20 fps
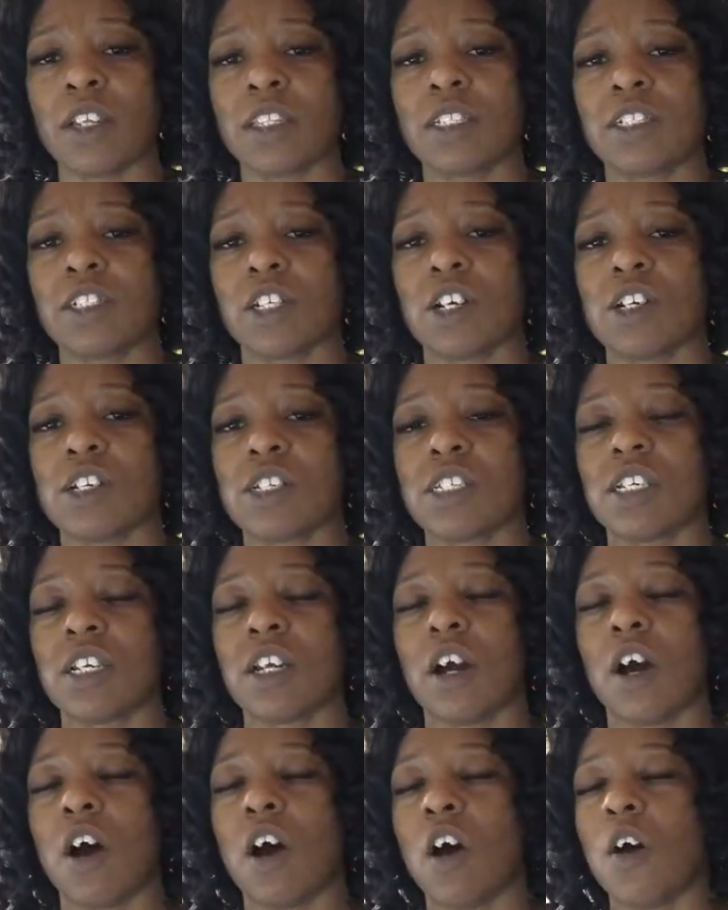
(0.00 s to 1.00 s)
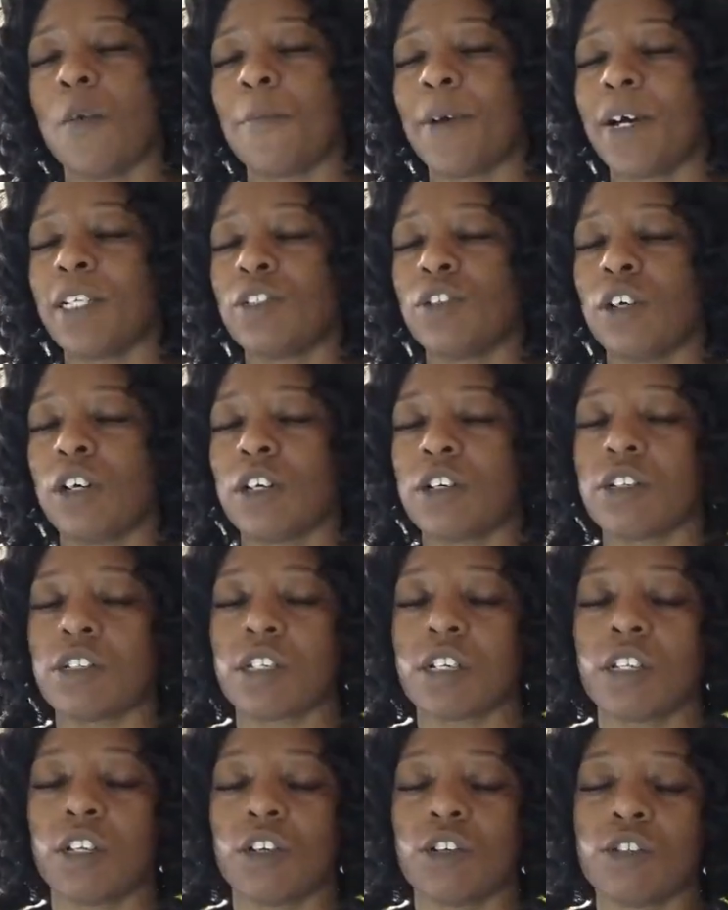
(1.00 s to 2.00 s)
Jersey? Oh, my daughter's
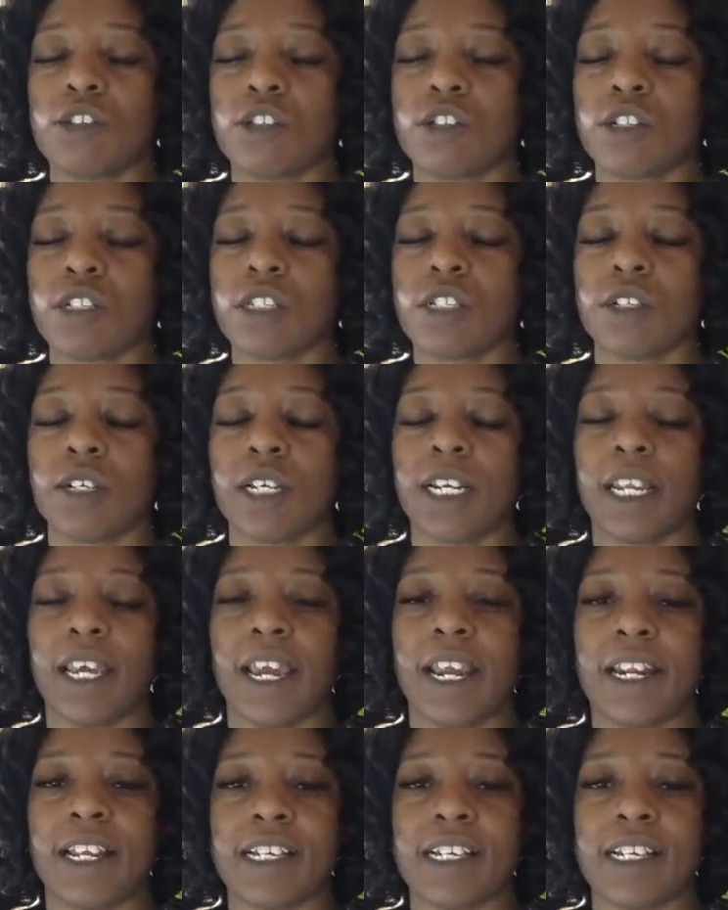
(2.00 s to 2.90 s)
closer to Atlantic